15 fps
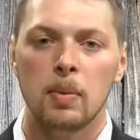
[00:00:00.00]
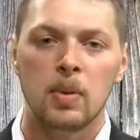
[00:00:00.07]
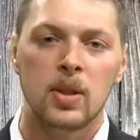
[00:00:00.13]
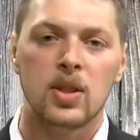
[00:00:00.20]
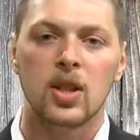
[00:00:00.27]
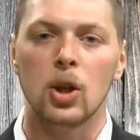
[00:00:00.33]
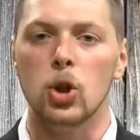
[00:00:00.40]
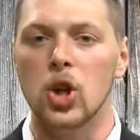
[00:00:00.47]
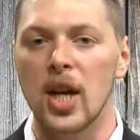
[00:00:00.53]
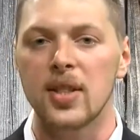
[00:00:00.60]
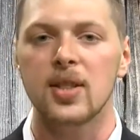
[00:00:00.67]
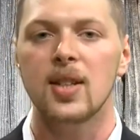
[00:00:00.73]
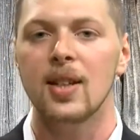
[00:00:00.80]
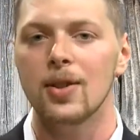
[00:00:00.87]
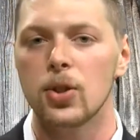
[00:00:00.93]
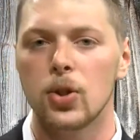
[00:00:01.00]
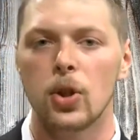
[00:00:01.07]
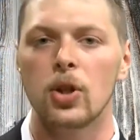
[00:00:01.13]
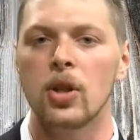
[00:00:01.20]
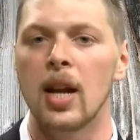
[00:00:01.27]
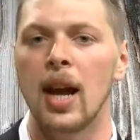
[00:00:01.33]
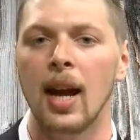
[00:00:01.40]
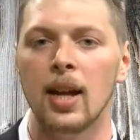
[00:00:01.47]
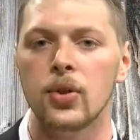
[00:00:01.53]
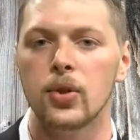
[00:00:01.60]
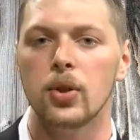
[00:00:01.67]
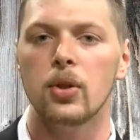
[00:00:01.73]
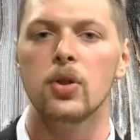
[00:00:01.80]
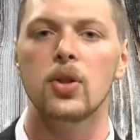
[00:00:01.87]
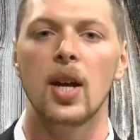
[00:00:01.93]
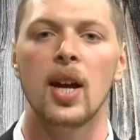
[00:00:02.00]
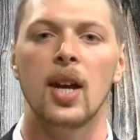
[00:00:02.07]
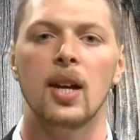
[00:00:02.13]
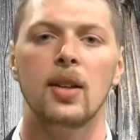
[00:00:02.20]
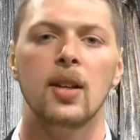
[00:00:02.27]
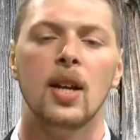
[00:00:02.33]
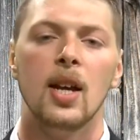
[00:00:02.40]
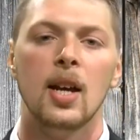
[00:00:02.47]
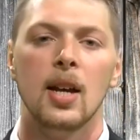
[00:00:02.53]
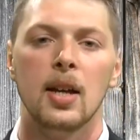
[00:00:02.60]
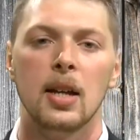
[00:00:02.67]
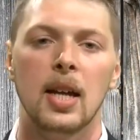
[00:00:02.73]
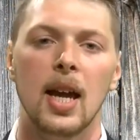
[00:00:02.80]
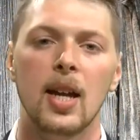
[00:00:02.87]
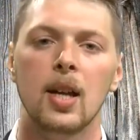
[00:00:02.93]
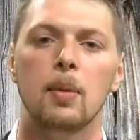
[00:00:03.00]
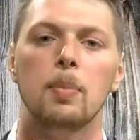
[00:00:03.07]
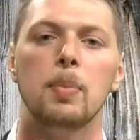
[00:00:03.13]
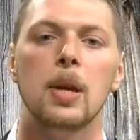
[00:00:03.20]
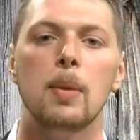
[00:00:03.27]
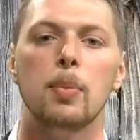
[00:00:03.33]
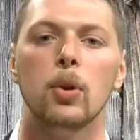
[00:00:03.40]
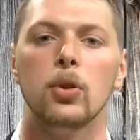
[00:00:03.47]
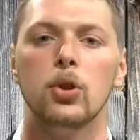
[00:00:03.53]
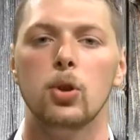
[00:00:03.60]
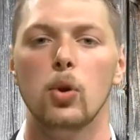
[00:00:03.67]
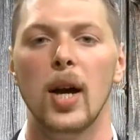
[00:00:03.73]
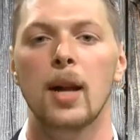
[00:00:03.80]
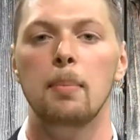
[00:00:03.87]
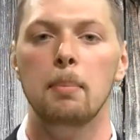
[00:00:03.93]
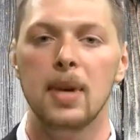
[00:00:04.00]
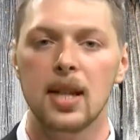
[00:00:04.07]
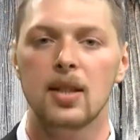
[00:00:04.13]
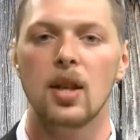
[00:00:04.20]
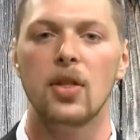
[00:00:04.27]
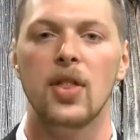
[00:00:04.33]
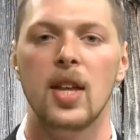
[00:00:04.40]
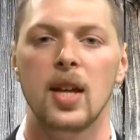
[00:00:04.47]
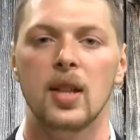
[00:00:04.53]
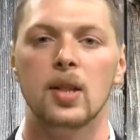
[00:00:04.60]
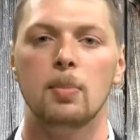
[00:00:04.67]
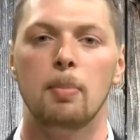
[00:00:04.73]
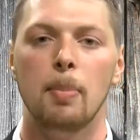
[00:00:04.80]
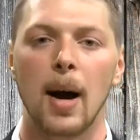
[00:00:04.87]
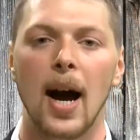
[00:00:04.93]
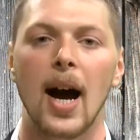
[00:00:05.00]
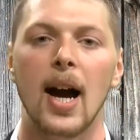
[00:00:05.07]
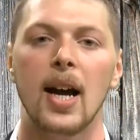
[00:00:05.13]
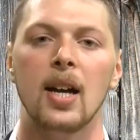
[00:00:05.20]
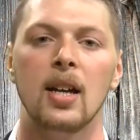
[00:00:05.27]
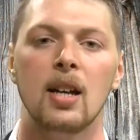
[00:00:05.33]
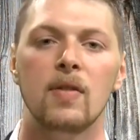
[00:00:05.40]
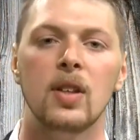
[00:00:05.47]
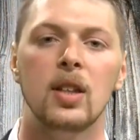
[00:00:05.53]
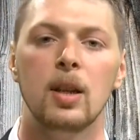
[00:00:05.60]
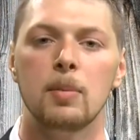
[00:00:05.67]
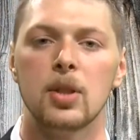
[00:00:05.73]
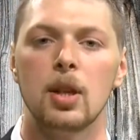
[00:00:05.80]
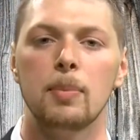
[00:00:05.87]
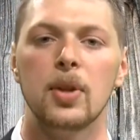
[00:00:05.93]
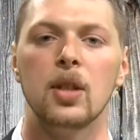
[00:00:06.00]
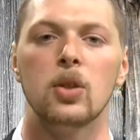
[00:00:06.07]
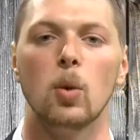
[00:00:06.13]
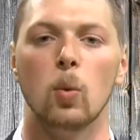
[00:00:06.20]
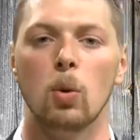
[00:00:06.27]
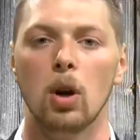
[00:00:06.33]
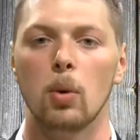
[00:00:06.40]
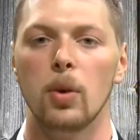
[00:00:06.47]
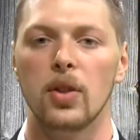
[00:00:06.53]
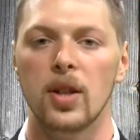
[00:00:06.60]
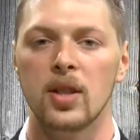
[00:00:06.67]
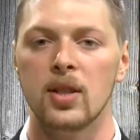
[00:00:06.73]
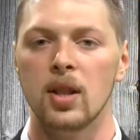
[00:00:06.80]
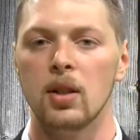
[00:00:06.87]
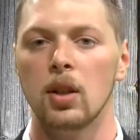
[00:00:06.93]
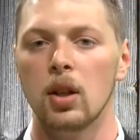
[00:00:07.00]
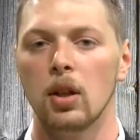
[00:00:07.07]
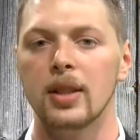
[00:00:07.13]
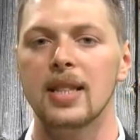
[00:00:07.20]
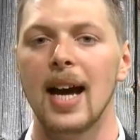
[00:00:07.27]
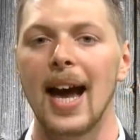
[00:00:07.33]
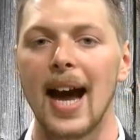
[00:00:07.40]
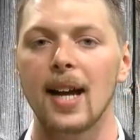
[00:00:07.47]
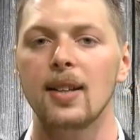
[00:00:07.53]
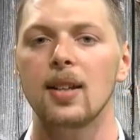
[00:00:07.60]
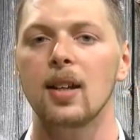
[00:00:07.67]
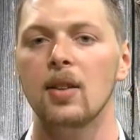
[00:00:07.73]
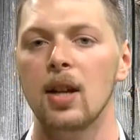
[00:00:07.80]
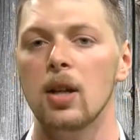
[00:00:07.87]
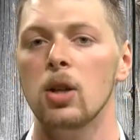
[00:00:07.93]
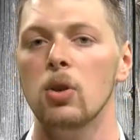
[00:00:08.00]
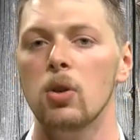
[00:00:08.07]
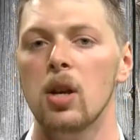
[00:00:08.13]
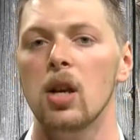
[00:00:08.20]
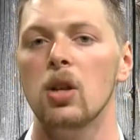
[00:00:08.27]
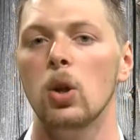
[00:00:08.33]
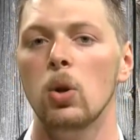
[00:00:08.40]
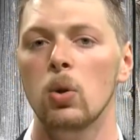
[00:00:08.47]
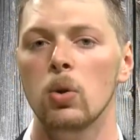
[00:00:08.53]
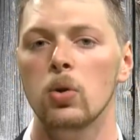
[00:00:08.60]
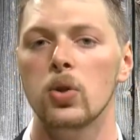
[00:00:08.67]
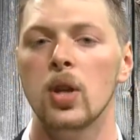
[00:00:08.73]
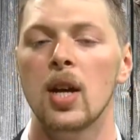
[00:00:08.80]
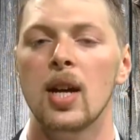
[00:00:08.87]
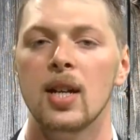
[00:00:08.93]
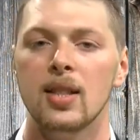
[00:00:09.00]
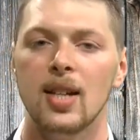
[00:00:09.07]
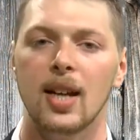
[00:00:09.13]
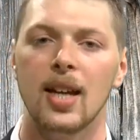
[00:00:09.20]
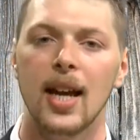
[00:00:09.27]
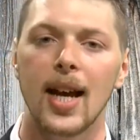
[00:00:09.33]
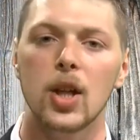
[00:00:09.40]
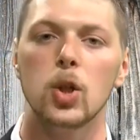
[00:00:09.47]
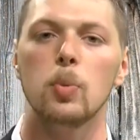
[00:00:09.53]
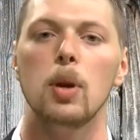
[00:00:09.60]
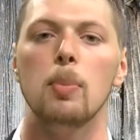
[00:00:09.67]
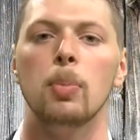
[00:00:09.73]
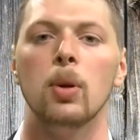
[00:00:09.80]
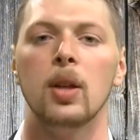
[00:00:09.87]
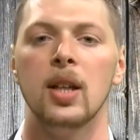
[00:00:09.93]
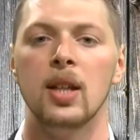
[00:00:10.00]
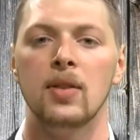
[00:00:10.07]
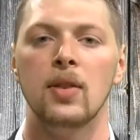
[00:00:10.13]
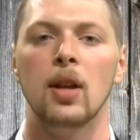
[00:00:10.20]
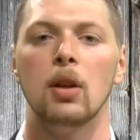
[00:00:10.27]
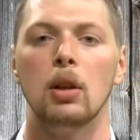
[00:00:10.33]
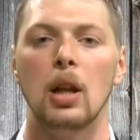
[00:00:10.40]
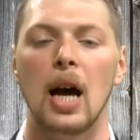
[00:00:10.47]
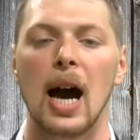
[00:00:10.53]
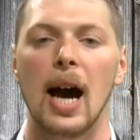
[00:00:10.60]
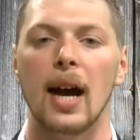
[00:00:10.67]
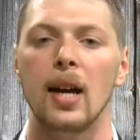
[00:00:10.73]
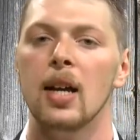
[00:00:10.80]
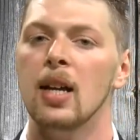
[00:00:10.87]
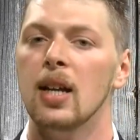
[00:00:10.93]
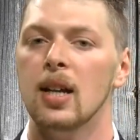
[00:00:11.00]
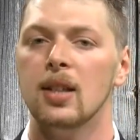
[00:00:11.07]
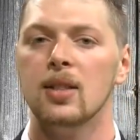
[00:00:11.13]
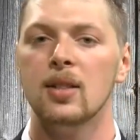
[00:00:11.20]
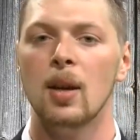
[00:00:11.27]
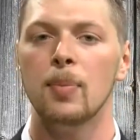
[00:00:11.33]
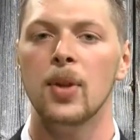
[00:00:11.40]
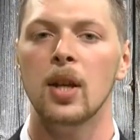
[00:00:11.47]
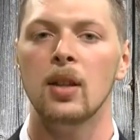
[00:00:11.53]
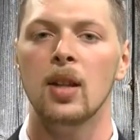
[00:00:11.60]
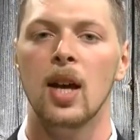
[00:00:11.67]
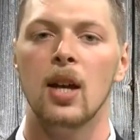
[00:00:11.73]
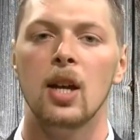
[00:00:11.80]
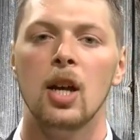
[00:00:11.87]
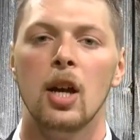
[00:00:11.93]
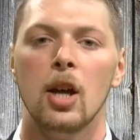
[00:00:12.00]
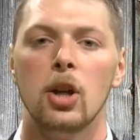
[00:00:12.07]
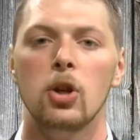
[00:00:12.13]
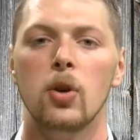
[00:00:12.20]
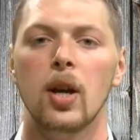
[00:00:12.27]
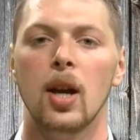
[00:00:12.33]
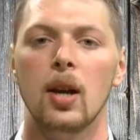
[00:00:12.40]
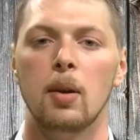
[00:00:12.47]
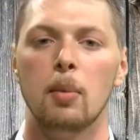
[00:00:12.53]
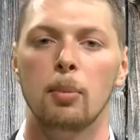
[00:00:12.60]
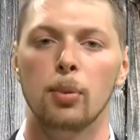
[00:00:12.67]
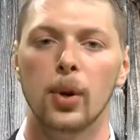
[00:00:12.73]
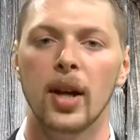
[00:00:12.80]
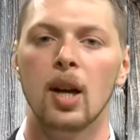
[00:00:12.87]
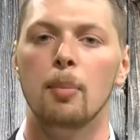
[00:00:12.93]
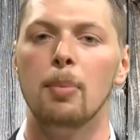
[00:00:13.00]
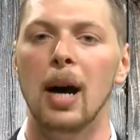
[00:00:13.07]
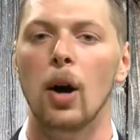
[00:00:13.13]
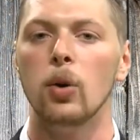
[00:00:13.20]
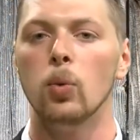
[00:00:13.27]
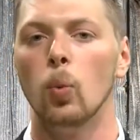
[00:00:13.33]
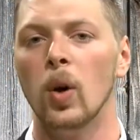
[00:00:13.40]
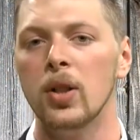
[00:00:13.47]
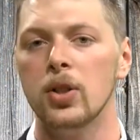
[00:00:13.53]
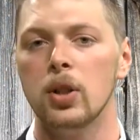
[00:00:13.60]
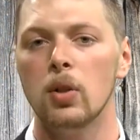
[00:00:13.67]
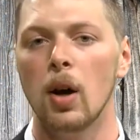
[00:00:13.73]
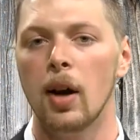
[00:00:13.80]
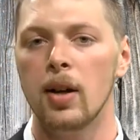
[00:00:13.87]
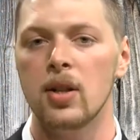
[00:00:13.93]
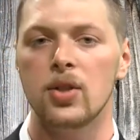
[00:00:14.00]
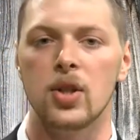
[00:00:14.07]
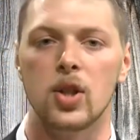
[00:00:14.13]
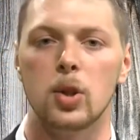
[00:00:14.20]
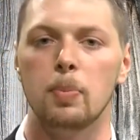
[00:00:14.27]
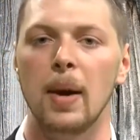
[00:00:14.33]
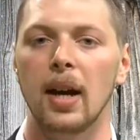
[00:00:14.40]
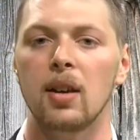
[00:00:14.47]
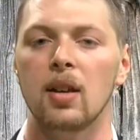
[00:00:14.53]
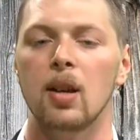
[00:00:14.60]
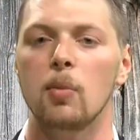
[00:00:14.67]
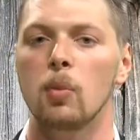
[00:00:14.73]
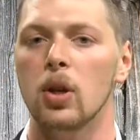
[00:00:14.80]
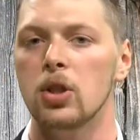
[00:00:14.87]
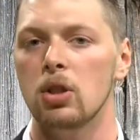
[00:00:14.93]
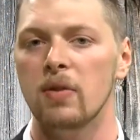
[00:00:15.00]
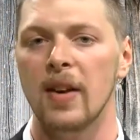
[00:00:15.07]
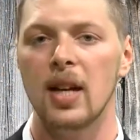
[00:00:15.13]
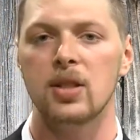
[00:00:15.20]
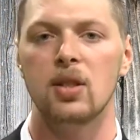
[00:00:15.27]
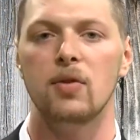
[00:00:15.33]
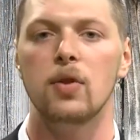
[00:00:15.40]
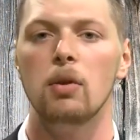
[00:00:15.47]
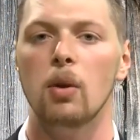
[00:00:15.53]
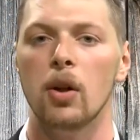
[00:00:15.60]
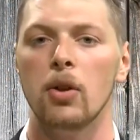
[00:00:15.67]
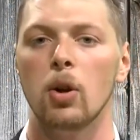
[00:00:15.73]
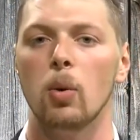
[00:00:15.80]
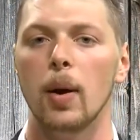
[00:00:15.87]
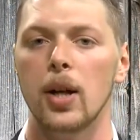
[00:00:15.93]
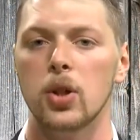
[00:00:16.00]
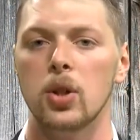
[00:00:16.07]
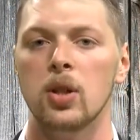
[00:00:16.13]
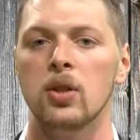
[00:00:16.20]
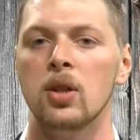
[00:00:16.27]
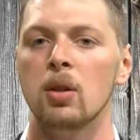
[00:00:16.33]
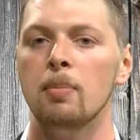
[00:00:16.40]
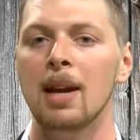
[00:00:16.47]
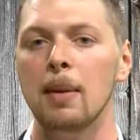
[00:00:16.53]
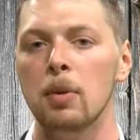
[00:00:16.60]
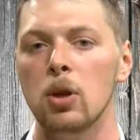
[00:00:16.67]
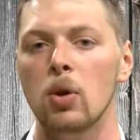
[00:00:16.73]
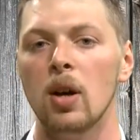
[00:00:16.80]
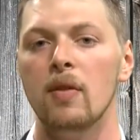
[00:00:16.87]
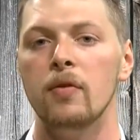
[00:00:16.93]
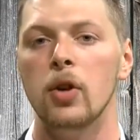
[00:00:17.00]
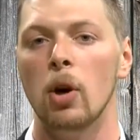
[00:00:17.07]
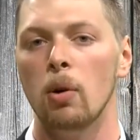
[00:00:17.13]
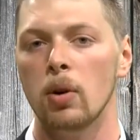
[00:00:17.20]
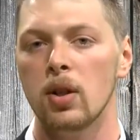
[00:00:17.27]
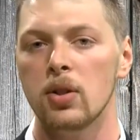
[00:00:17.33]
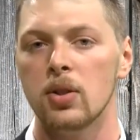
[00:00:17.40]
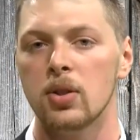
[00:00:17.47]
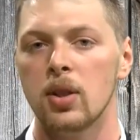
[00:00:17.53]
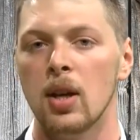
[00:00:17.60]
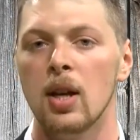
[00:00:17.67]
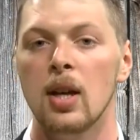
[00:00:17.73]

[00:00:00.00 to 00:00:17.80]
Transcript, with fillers: suggesting certain answers and getting people to admit to things by giving them something to work with. It's a little tactic that you can use to catch people in their lie. It's something that you can bring about once you already suspect them, once you've asked a few other questions and maybe you have noticed